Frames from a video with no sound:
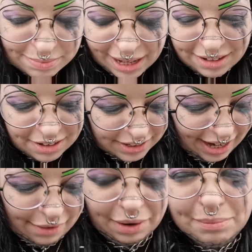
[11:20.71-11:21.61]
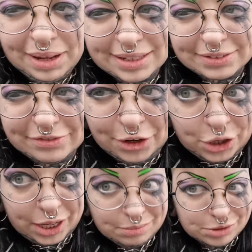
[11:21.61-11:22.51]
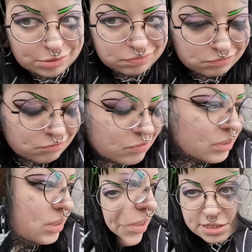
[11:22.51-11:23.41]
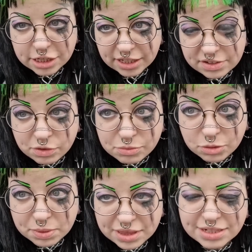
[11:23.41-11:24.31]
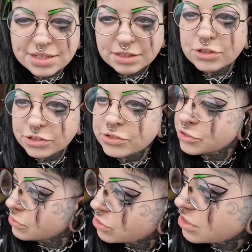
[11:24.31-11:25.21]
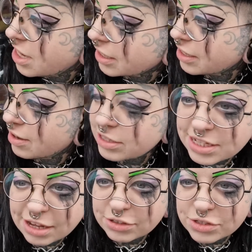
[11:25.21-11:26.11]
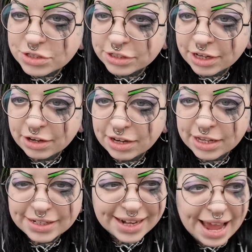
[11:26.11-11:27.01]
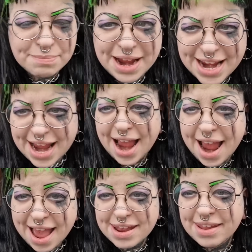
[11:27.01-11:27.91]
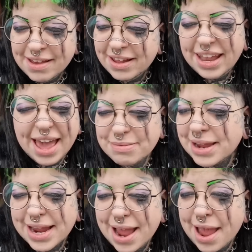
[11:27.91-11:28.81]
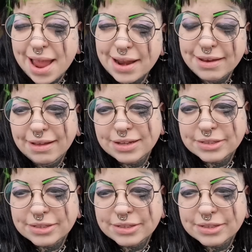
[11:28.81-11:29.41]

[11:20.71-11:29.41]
back on and carry on playing some phone games. I must look even more pathetic than usual, just hanging out at a tattoo studio like, let me in! Let me in!